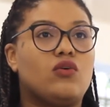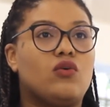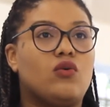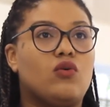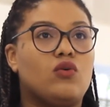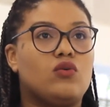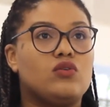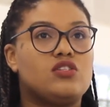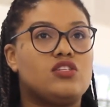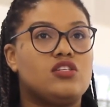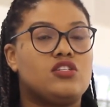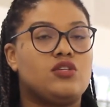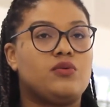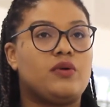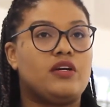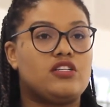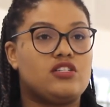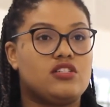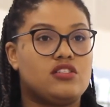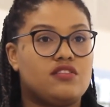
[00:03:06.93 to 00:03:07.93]
or
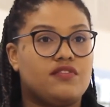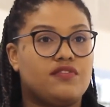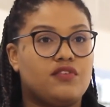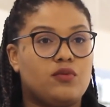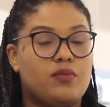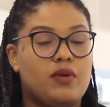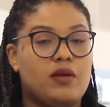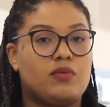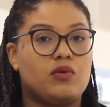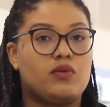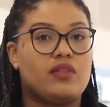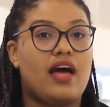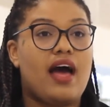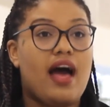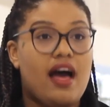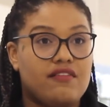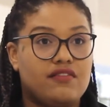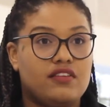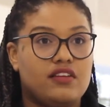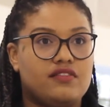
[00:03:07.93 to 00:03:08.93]
situations for people that
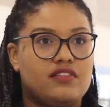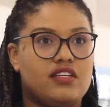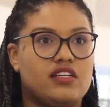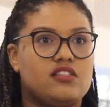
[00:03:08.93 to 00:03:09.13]
have lived